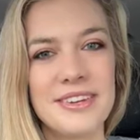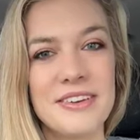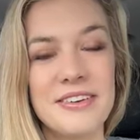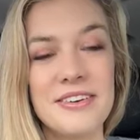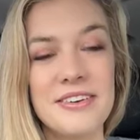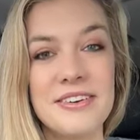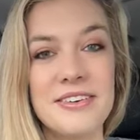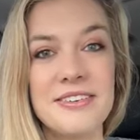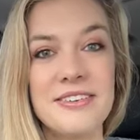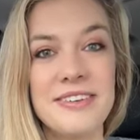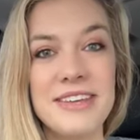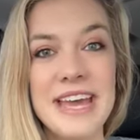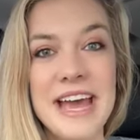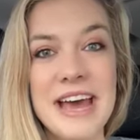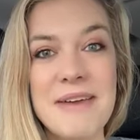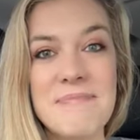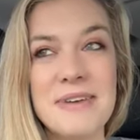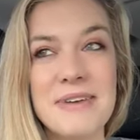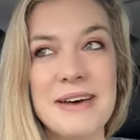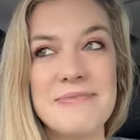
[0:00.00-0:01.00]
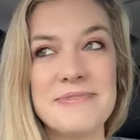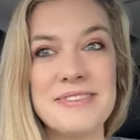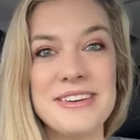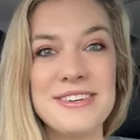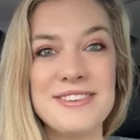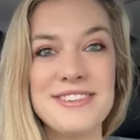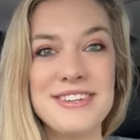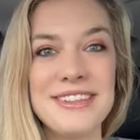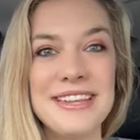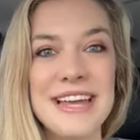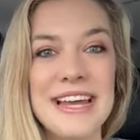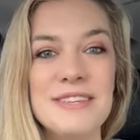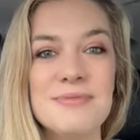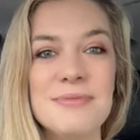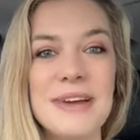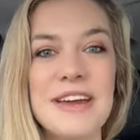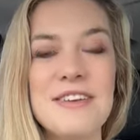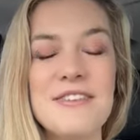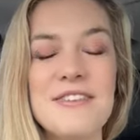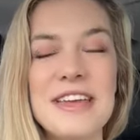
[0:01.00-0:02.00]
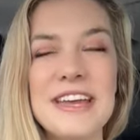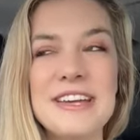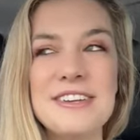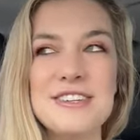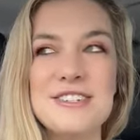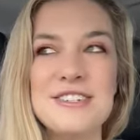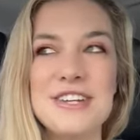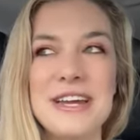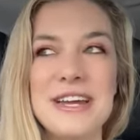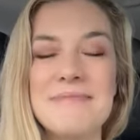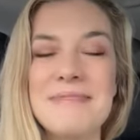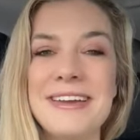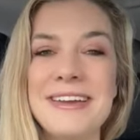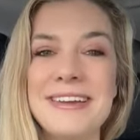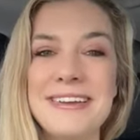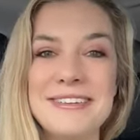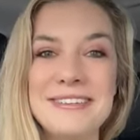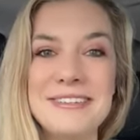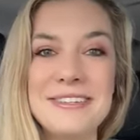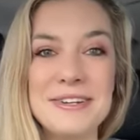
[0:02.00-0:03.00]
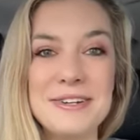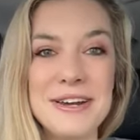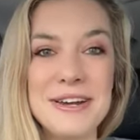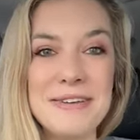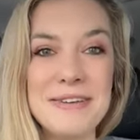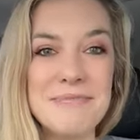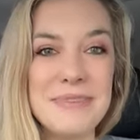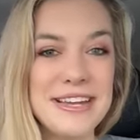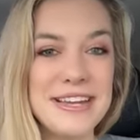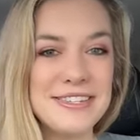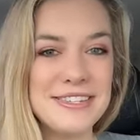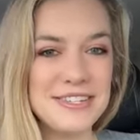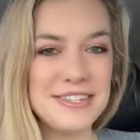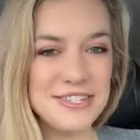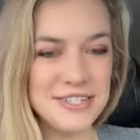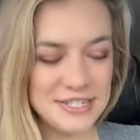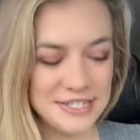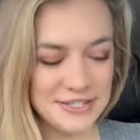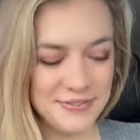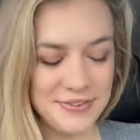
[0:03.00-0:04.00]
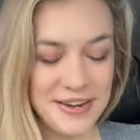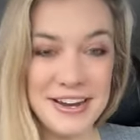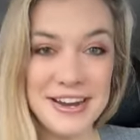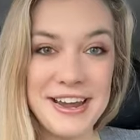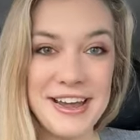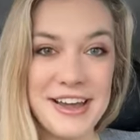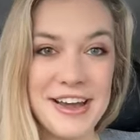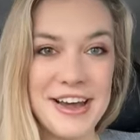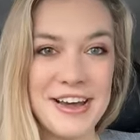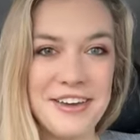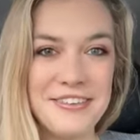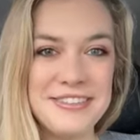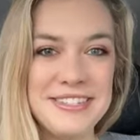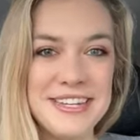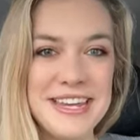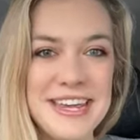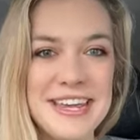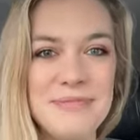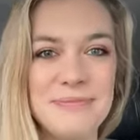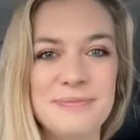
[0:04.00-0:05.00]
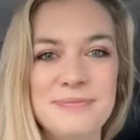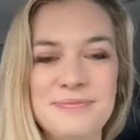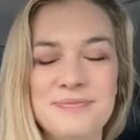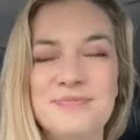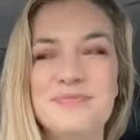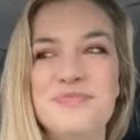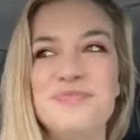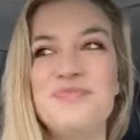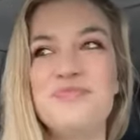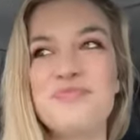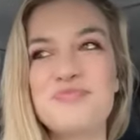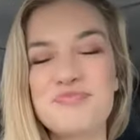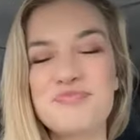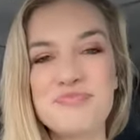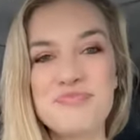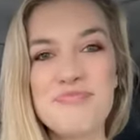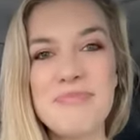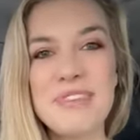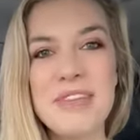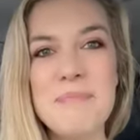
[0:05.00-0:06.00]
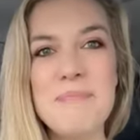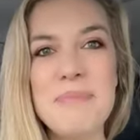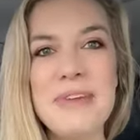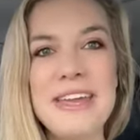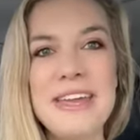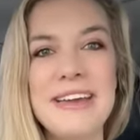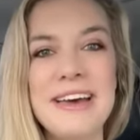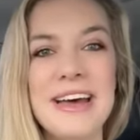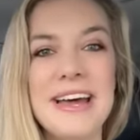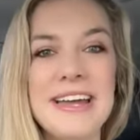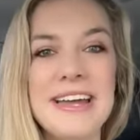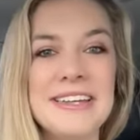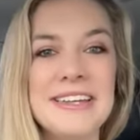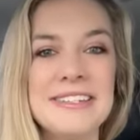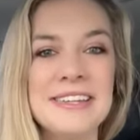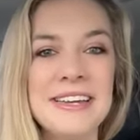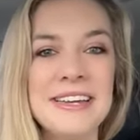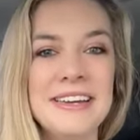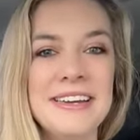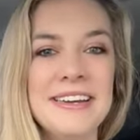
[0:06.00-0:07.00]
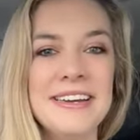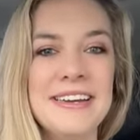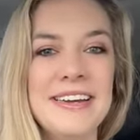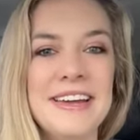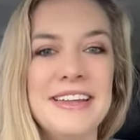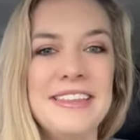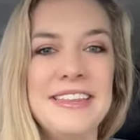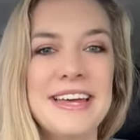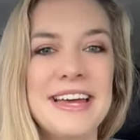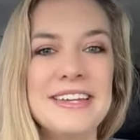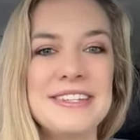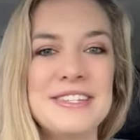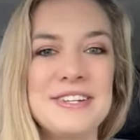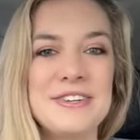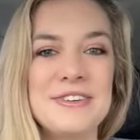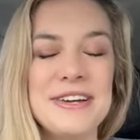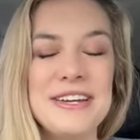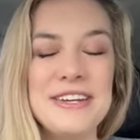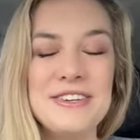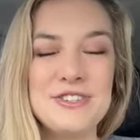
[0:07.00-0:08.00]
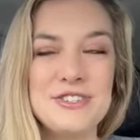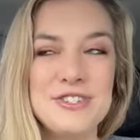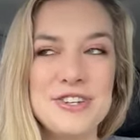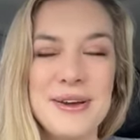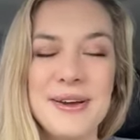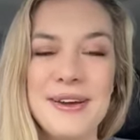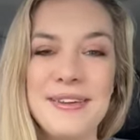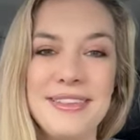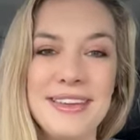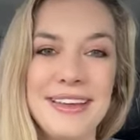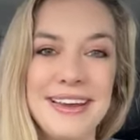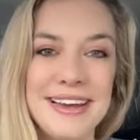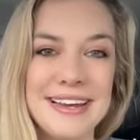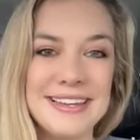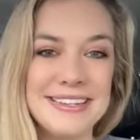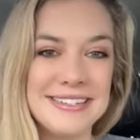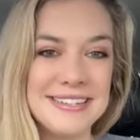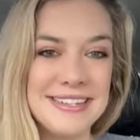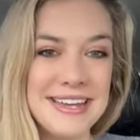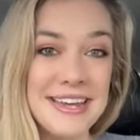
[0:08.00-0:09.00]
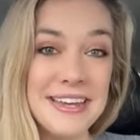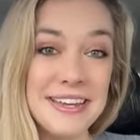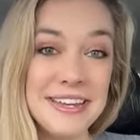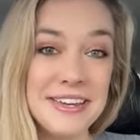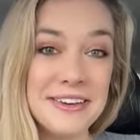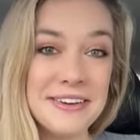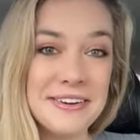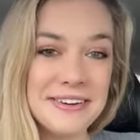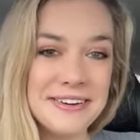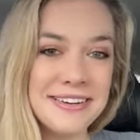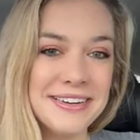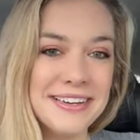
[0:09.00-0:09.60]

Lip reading: Oh, yeah, Popperation. That's why I don't like to check my Instagram messages very often. Because the screenshot that I sent you